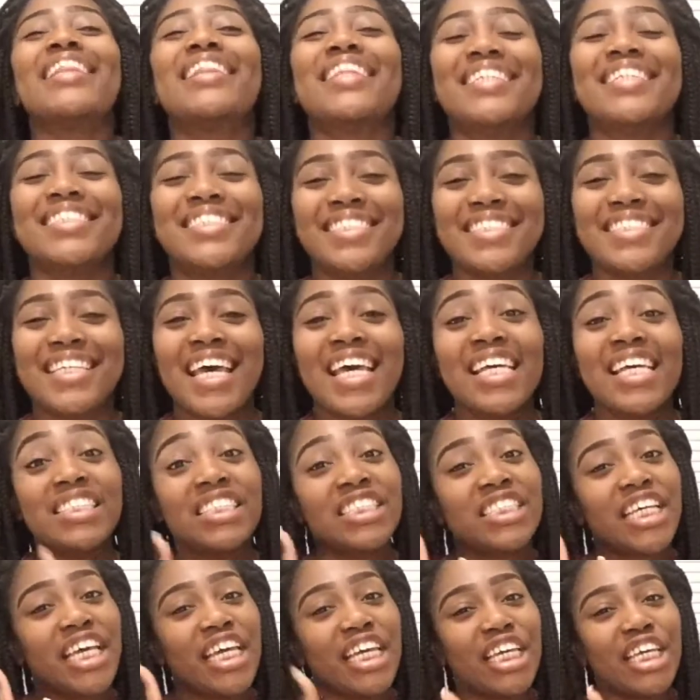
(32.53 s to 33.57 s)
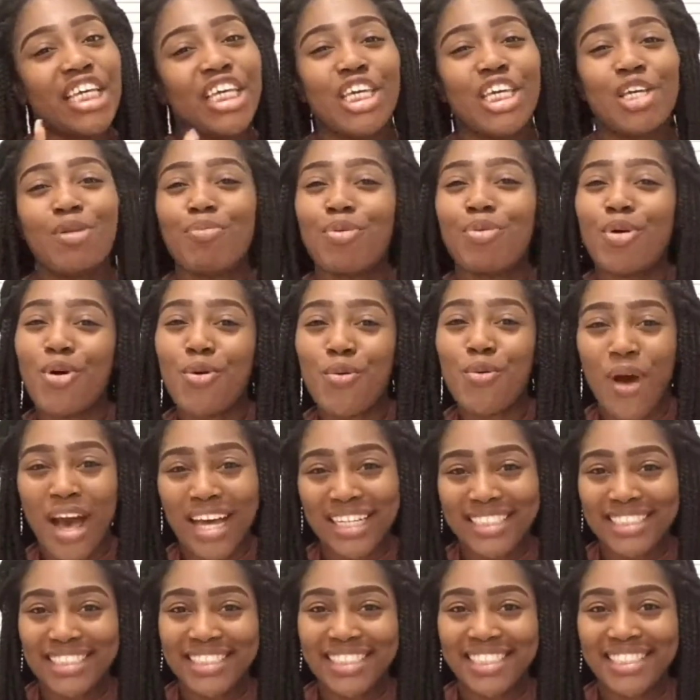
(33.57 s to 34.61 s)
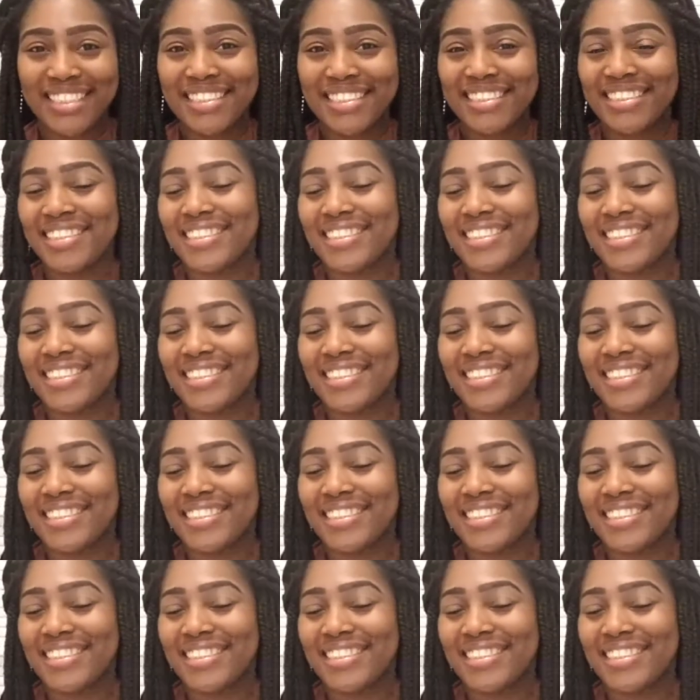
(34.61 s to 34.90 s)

then just keep on watching.